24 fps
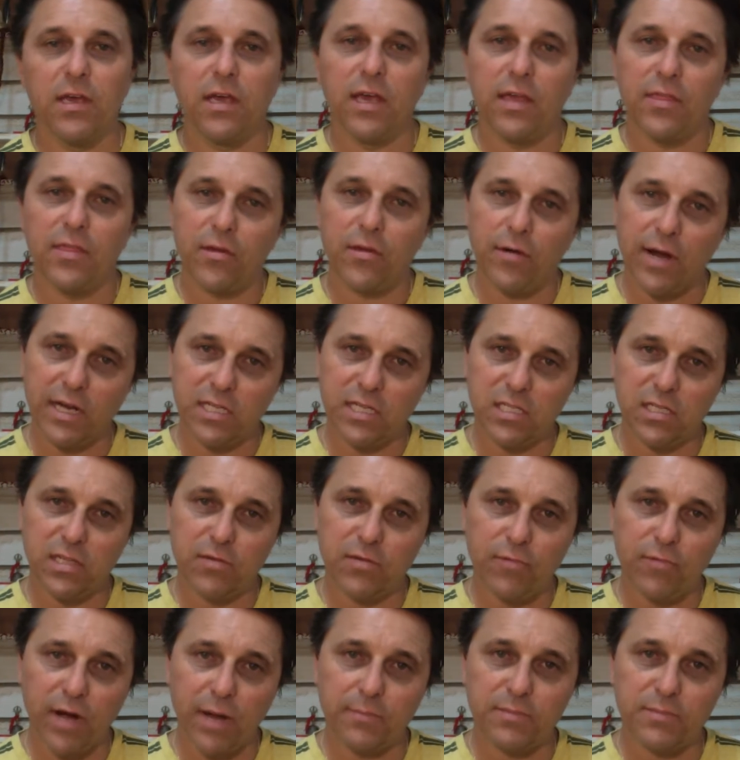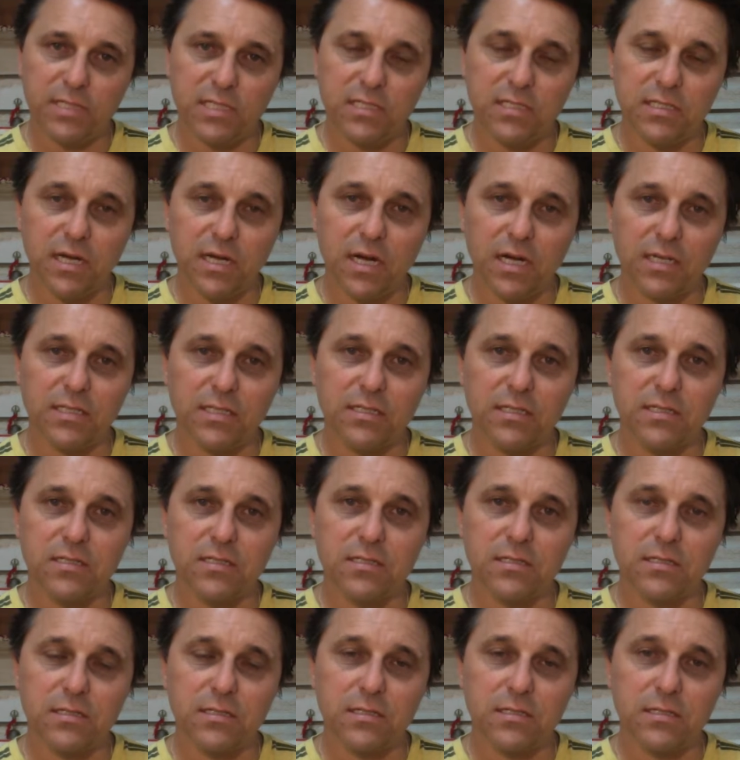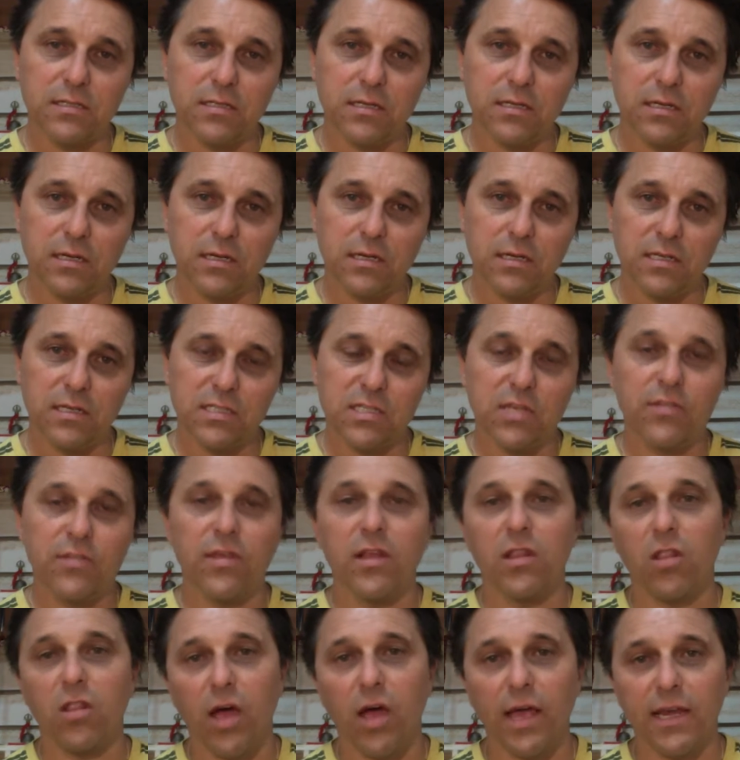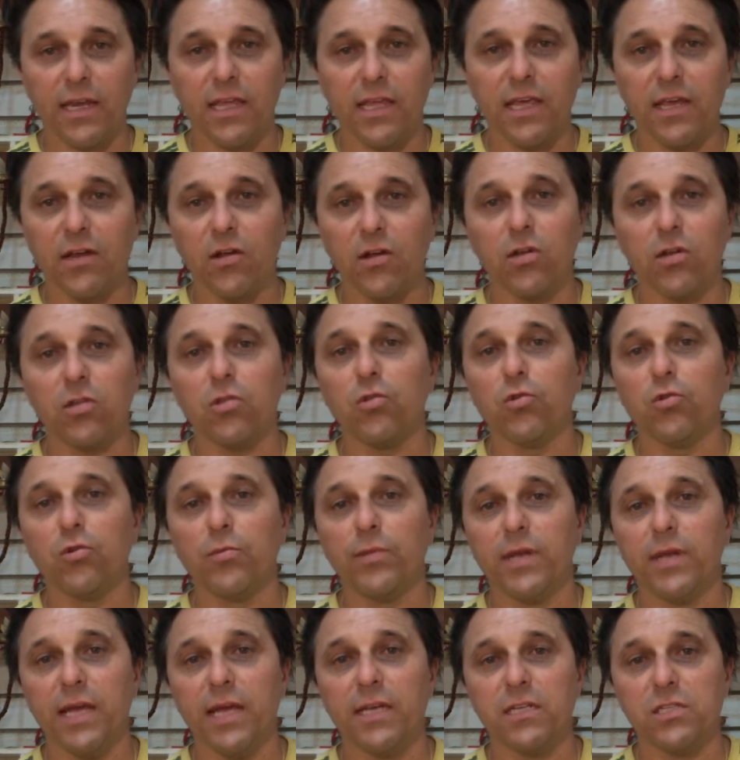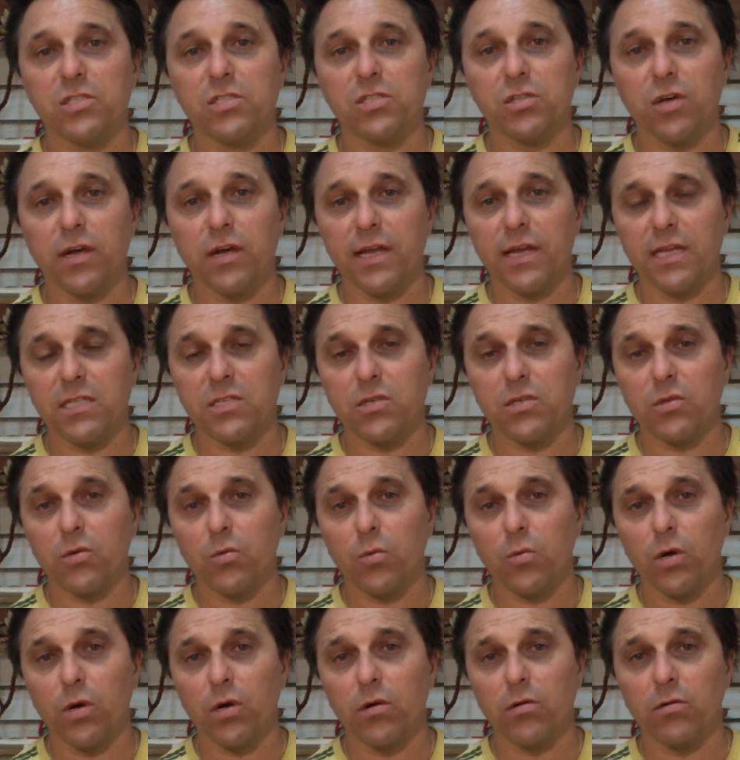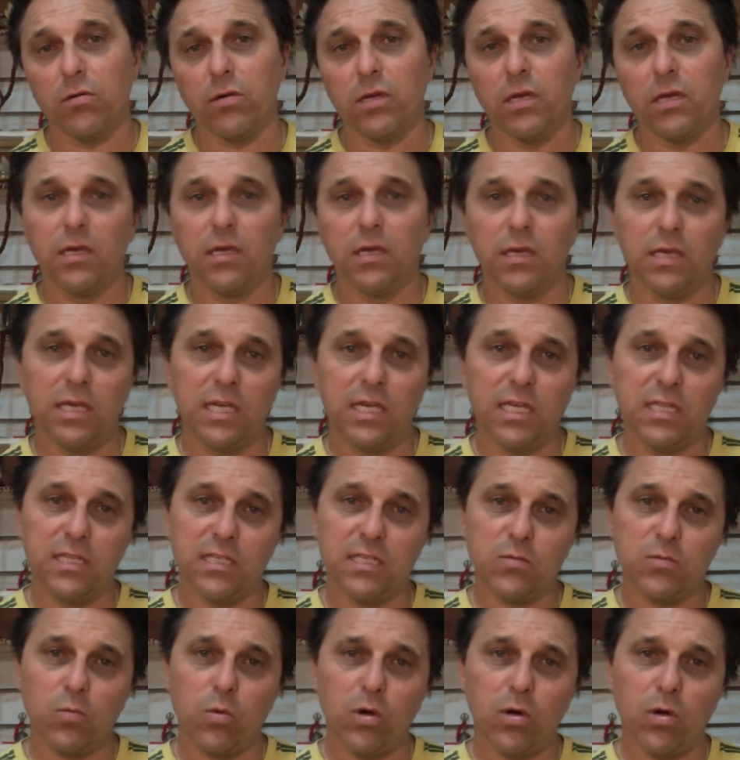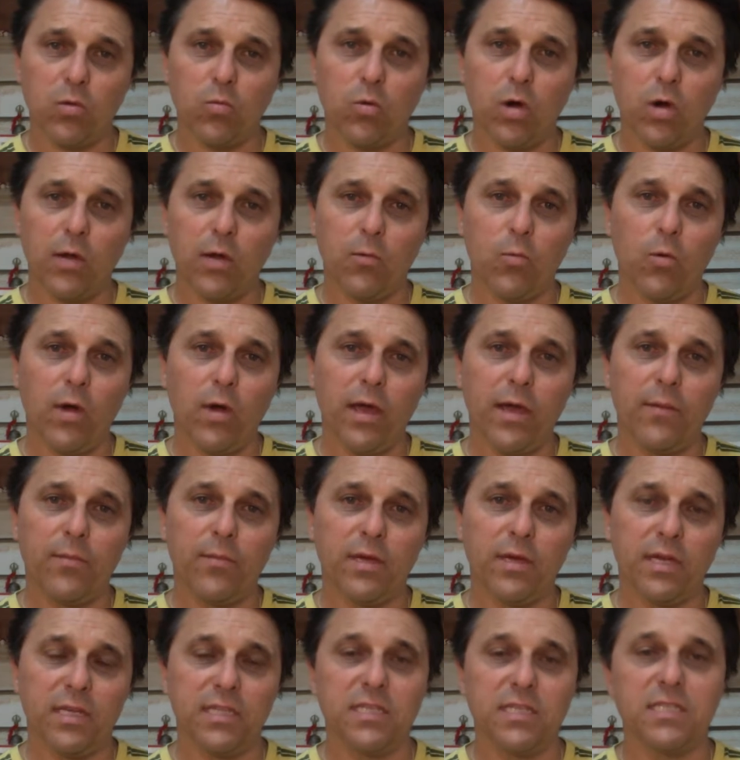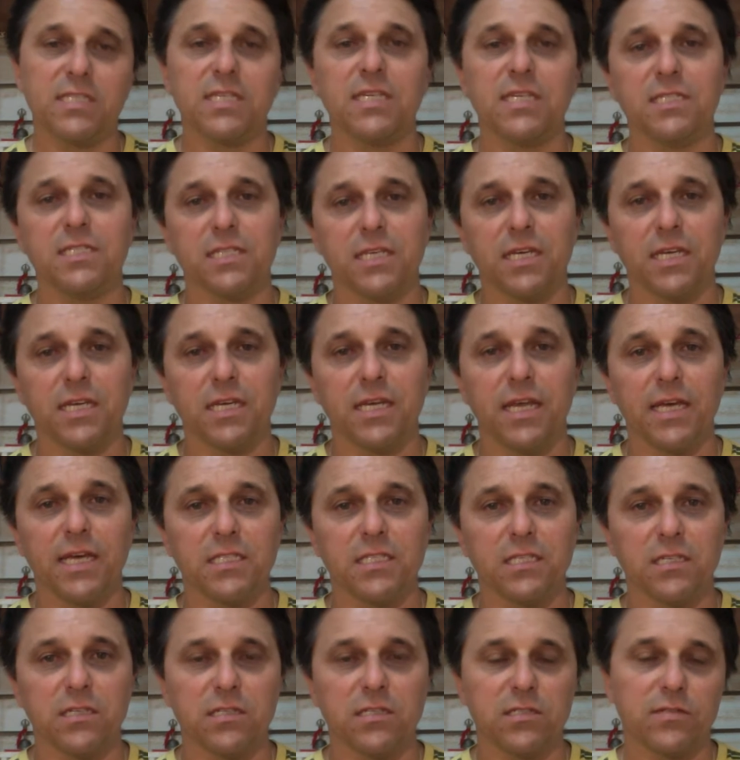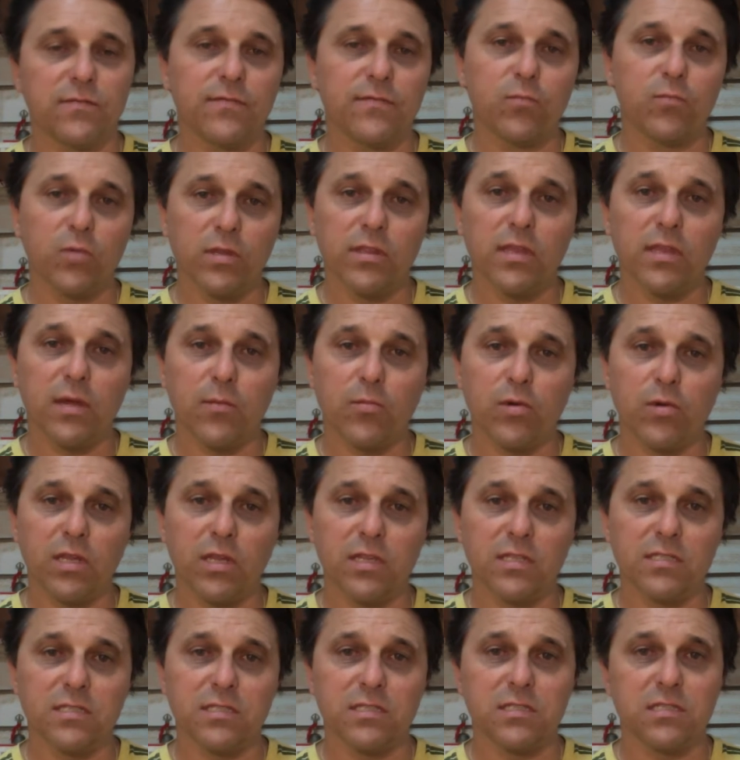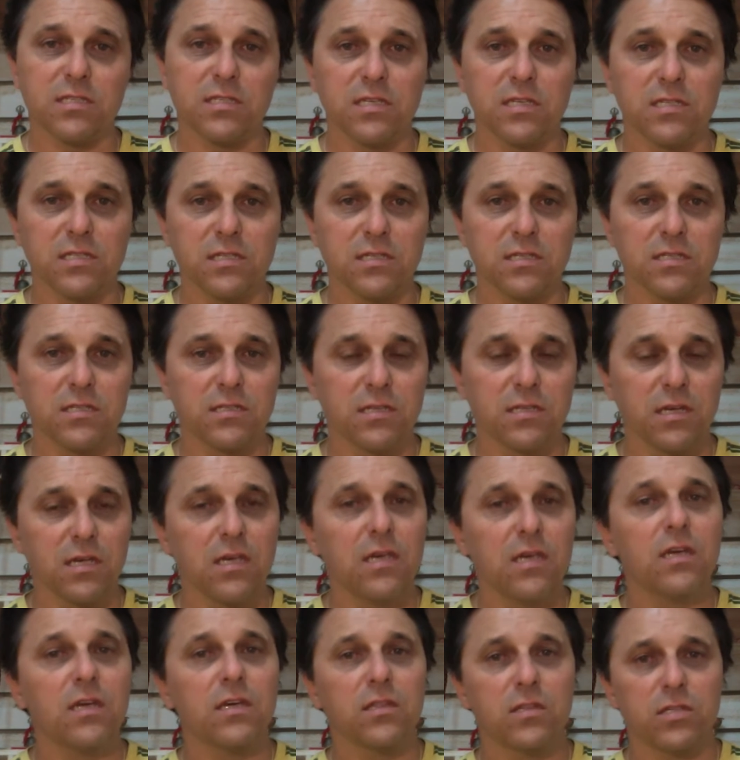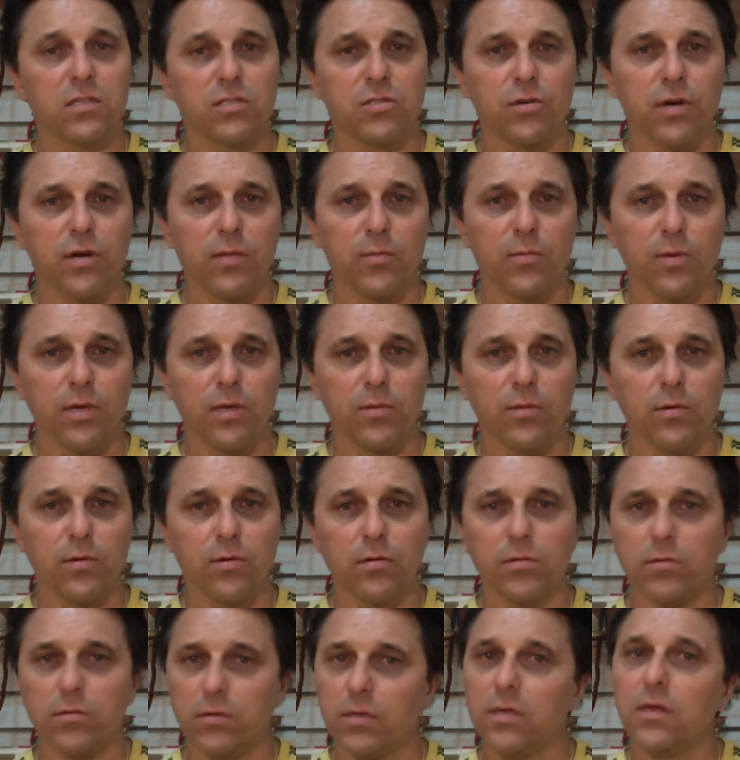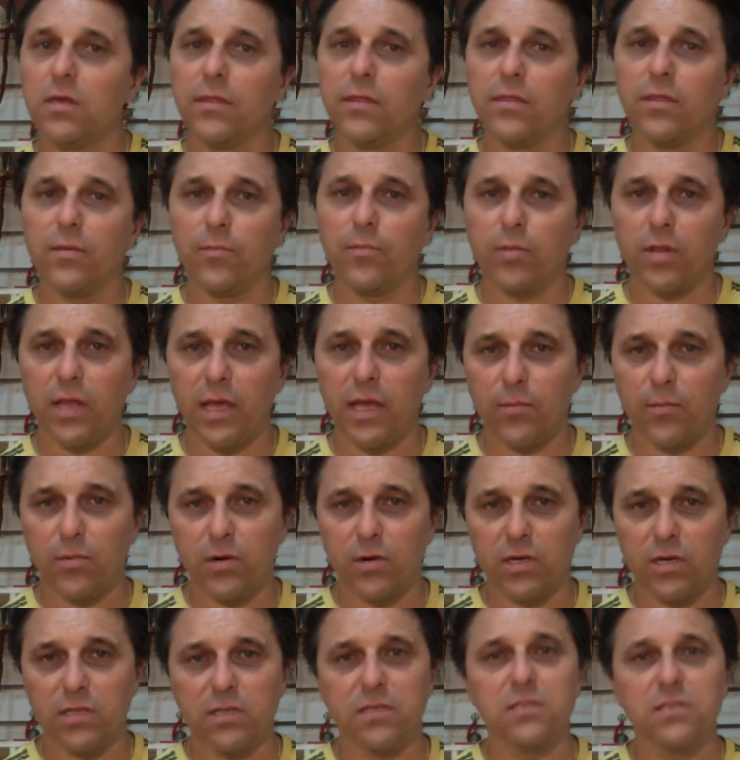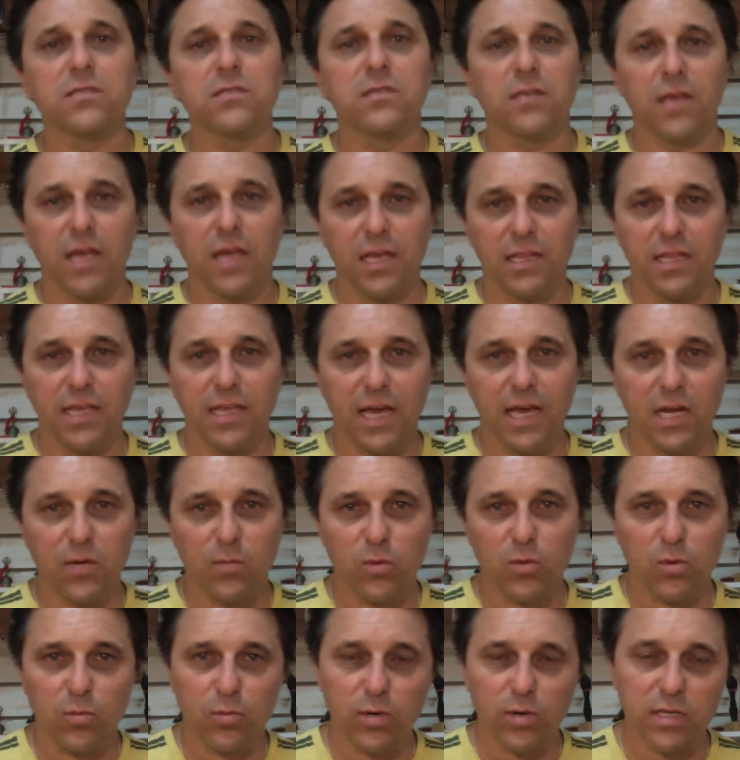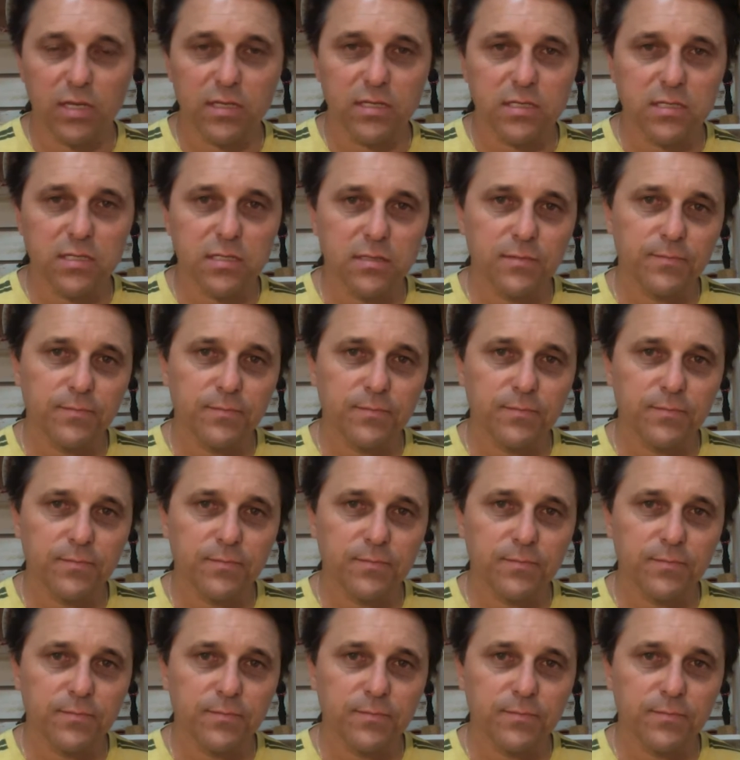They're actually wrapped in darkness. So their light cannot illuminate and shine out to the world in this world wide web and this interconnectedness with their brothers and sisters, the tree people, the plant brothers, and the animal brothers.